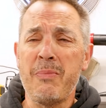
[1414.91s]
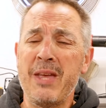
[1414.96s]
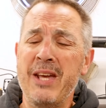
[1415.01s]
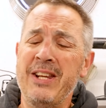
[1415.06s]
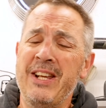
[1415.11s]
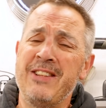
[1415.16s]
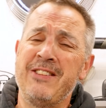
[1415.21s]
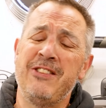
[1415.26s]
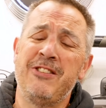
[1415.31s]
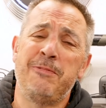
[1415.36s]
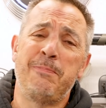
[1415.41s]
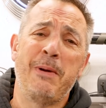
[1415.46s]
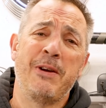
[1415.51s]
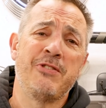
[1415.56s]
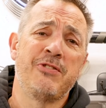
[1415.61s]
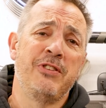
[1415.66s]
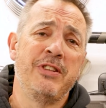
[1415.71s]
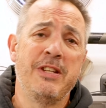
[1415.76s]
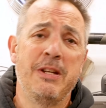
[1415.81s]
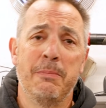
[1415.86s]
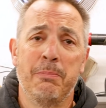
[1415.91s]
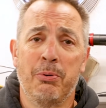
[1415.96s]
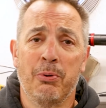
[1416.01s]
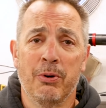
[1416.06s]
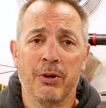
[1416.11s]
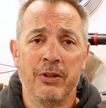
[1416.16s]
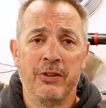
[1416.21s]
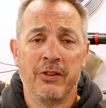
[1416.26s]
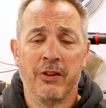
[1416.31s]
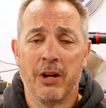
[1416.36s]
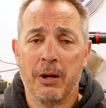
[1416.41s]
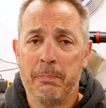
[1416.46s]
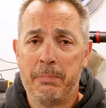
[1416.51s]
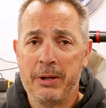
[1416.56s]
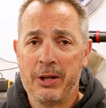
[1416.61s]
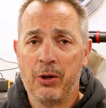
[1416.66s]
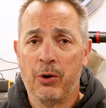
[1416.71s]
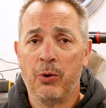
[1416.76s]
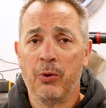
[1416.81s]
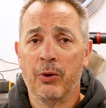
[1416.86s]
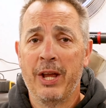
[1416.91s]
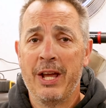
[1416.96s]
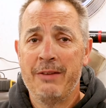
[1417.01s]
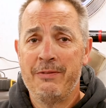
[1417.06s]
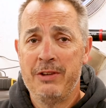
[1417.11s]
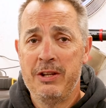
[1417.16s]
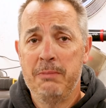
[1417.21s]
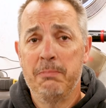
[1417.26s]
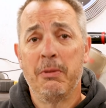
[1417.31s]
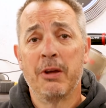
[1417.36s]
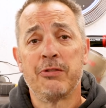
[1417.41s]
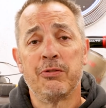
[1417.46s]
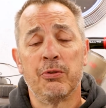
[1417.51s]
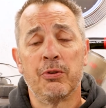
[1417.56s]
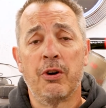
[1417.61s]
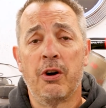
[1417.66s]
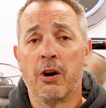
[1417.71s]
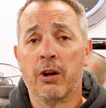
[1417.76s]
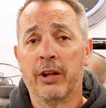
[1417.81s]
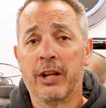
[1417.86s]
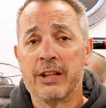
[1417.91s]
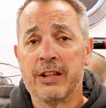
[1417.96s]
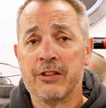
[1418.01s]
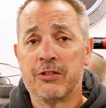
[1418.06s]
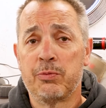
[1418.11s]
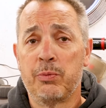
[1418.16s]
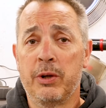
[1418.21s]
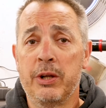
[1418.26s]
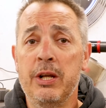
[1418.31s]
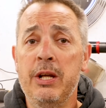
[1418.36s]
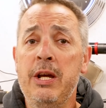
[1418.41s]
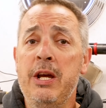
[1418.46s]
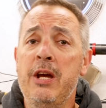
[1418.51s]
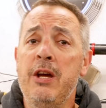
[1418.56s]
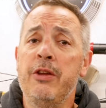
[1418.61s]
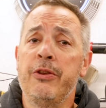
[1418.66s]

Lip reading: And that's especially important on a big old heavy muscle car like this one.